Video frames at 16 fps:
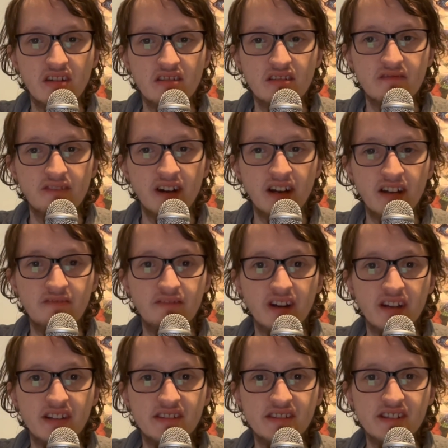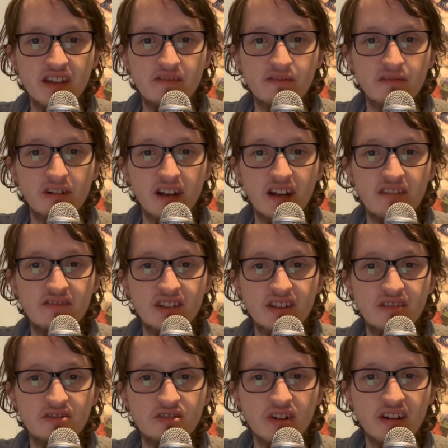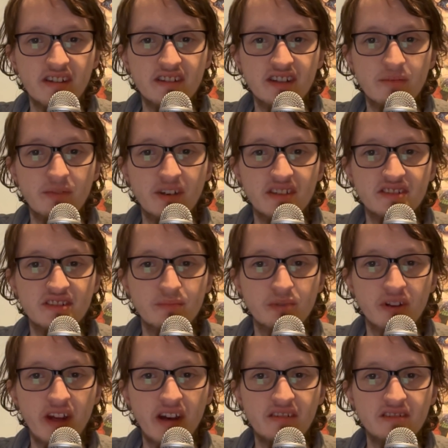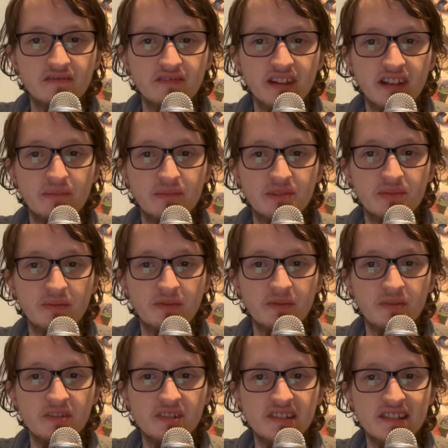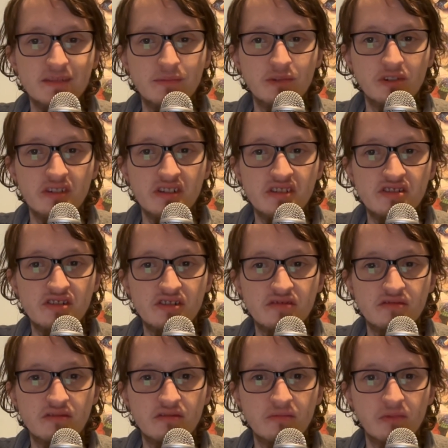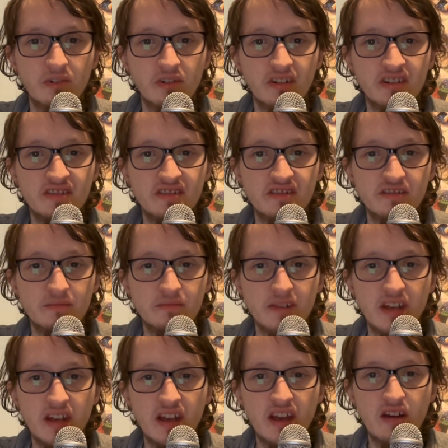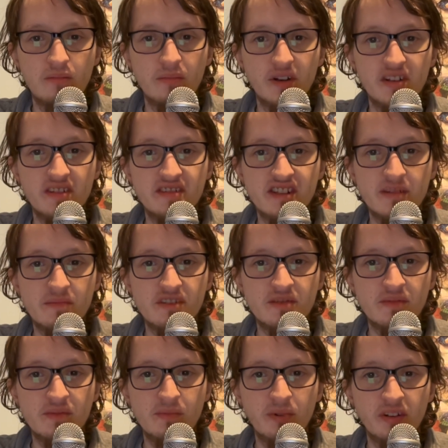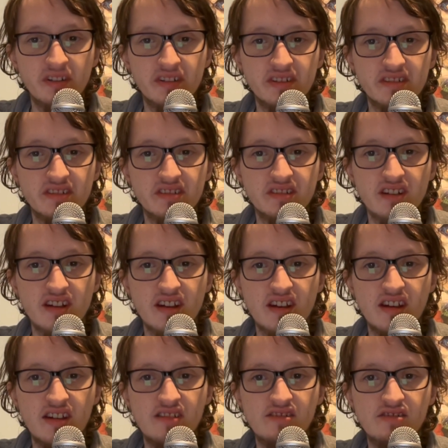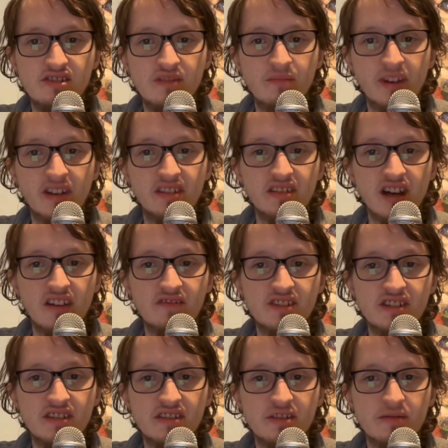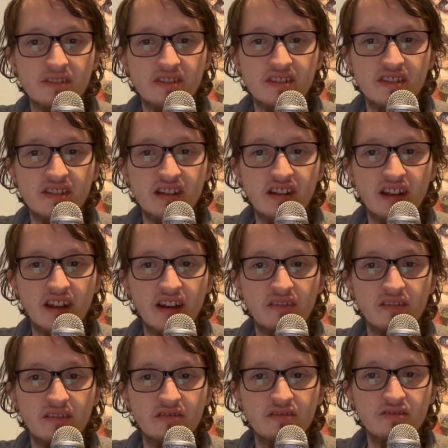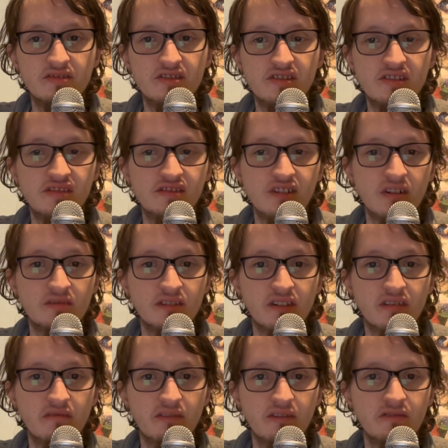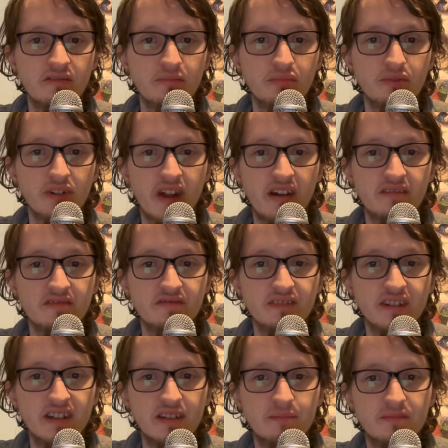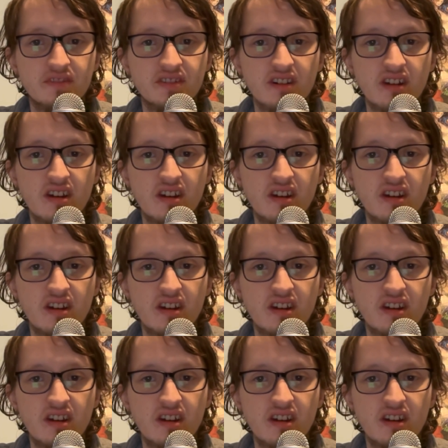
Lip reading: The firefighters have arrived and are trying their best to put out the flames before the sleepwalking children walk into them, but it seems to be pointless. Jinbei dives into a sea cloud and uses a shoulder throw to put out the flames.